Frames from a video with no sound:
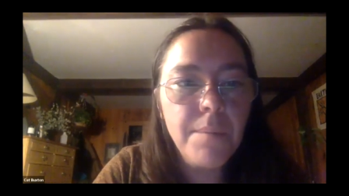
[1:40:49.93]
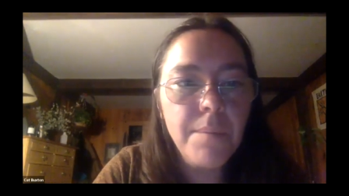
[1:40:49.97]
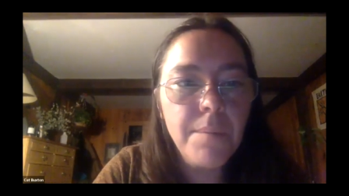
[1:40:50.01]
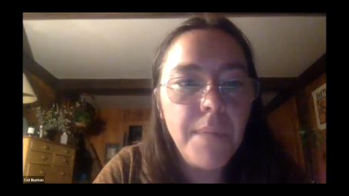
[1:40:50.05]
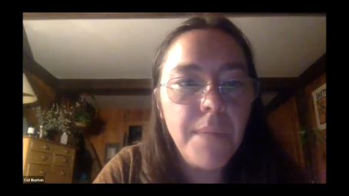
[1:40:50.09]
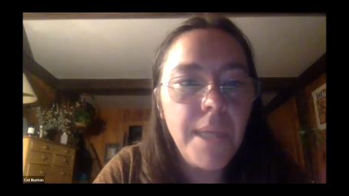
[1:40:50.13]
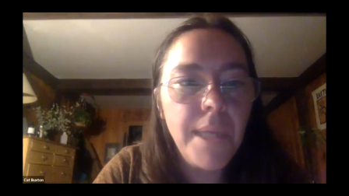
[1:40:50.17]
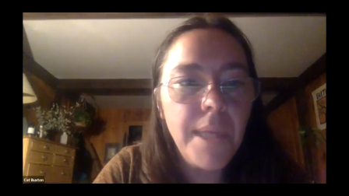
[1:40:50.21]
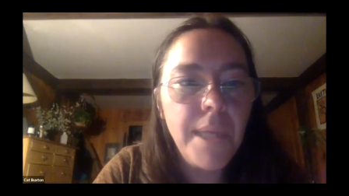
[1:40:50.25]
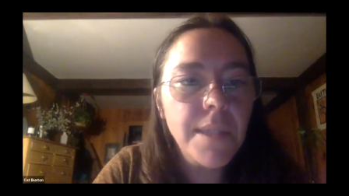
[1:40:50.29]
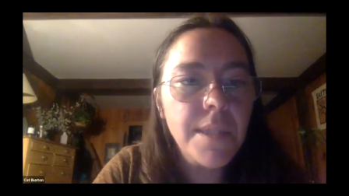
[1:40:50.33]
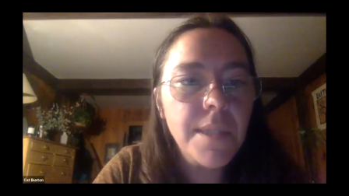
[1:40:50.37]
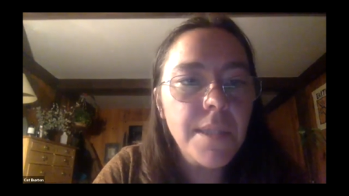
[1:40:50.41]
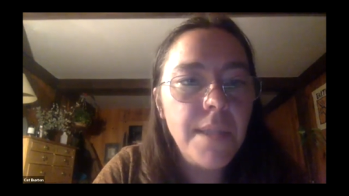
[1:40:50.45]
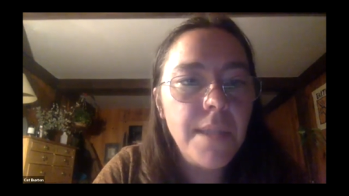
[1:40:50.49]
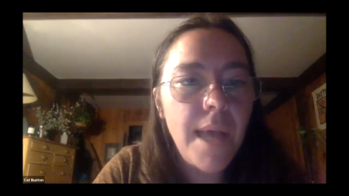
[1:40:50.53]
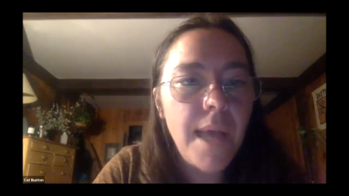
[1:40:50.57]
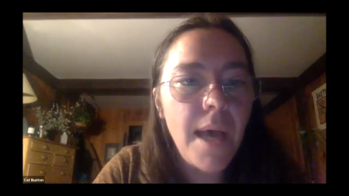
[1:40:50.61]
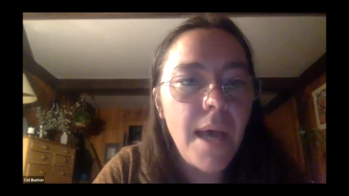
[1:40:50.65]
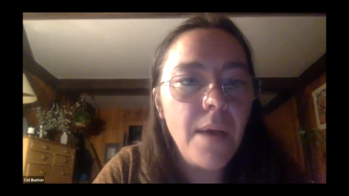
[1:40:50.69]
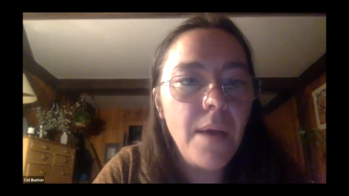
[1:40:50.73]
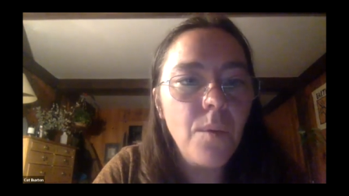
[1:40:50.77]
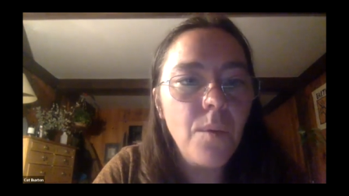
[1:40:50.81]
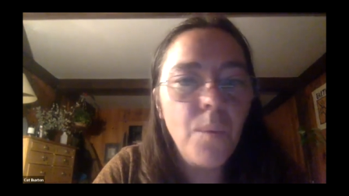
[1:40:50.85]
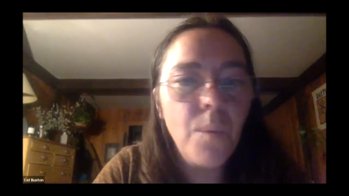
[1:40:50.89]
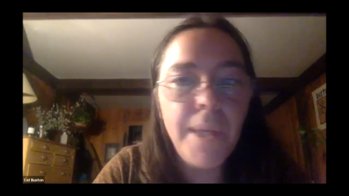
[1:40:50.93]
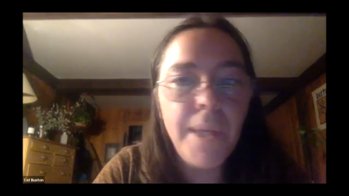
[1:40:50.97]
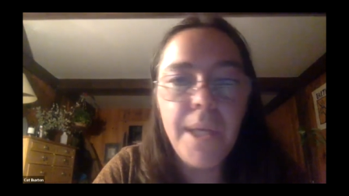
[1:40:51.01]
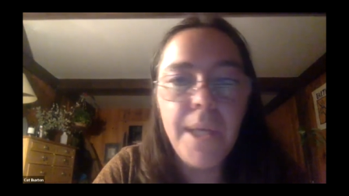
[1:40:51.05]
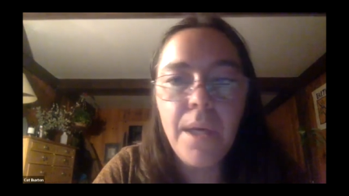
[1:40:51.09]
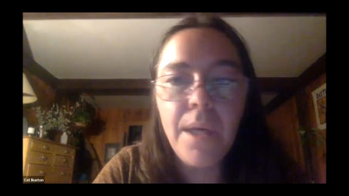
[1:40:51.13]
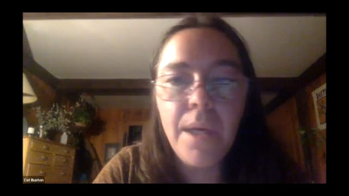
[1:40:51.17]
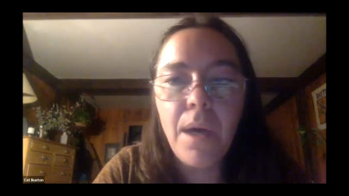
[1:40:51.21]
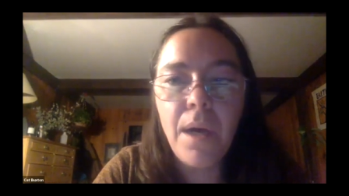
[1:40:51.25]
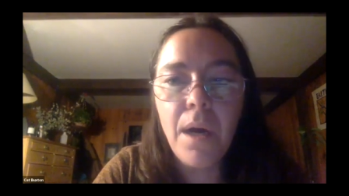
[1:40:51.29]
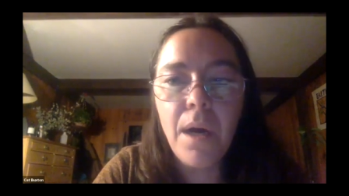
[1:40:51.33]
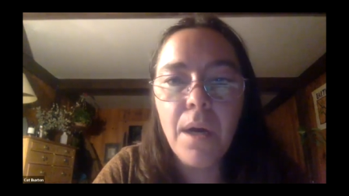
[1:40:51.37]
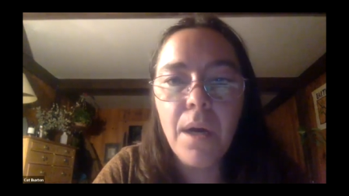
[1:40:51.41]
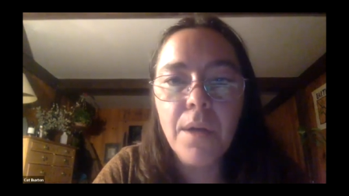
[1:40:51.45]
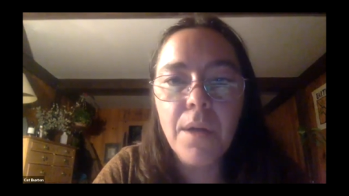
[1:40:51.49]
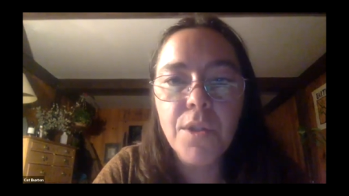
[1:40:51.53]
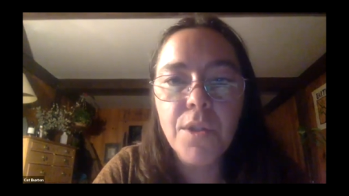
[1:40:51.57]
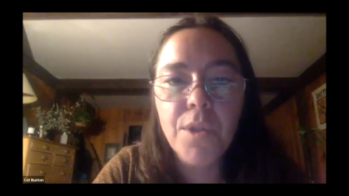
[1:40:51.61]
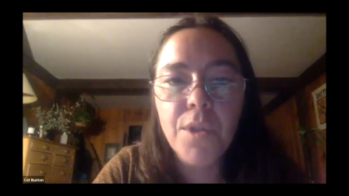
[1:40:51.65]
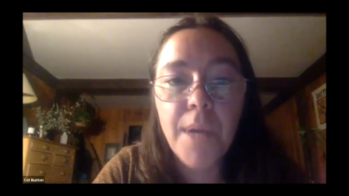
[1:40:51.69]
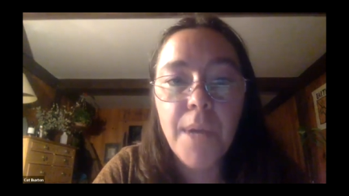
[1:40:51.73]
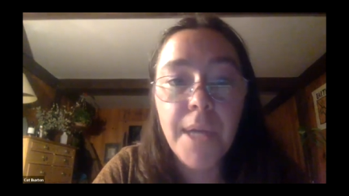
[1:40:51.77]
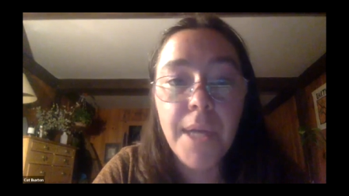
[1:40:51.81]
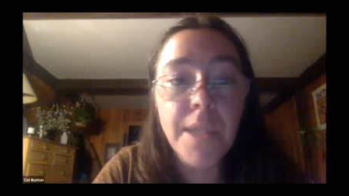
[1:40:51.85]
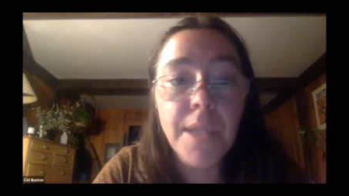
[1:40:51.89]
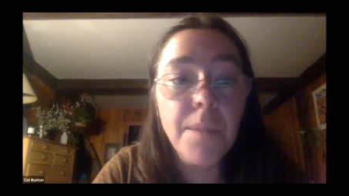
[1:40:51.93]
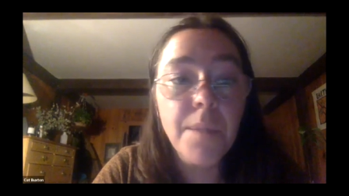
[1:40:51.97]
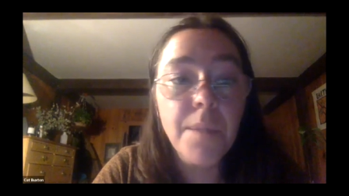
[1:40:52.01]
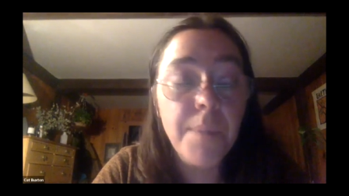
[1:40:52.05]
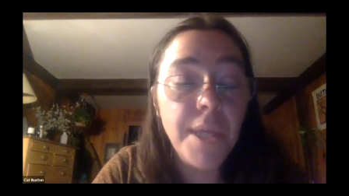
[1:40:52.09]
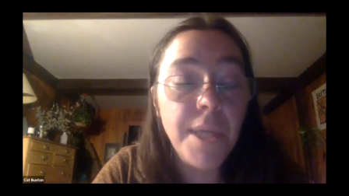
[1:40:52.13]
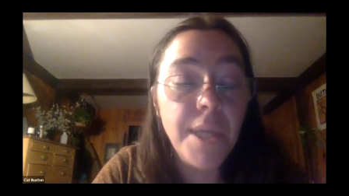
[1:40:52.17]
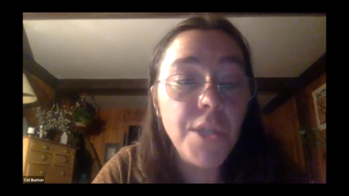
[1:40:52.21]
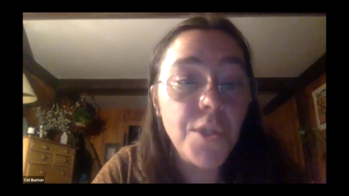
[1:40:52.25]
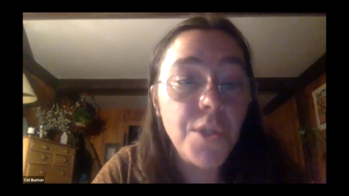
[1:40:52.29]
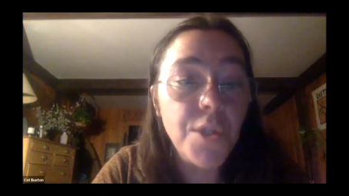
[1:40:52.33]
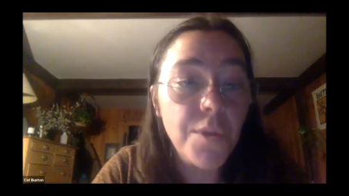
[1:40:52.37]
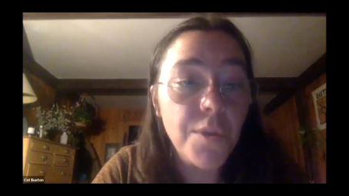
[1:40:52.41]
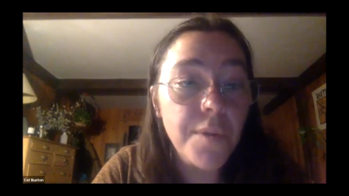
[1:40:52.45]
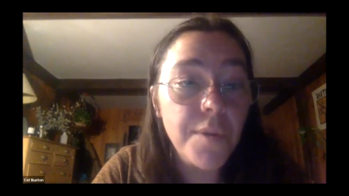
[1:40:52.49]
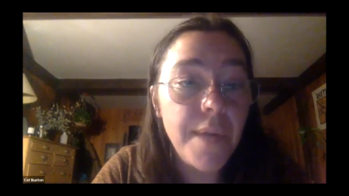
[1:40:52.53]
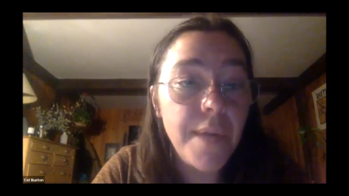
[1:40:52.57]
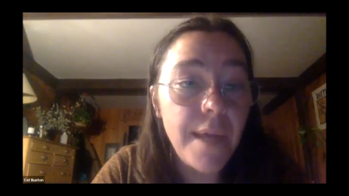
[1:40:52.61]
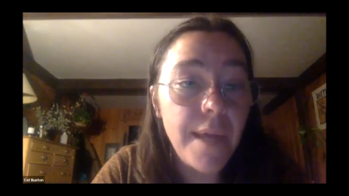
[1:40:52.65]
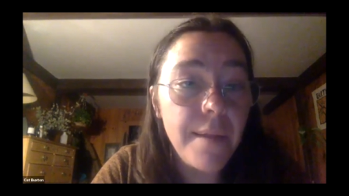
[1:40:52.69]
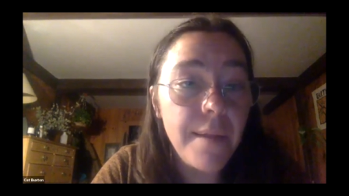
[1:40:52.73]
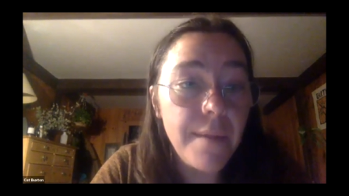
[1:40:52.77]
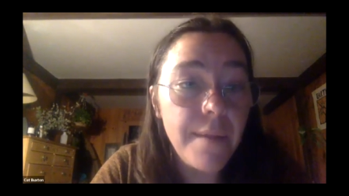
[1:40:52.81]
means that we are trying to make sure that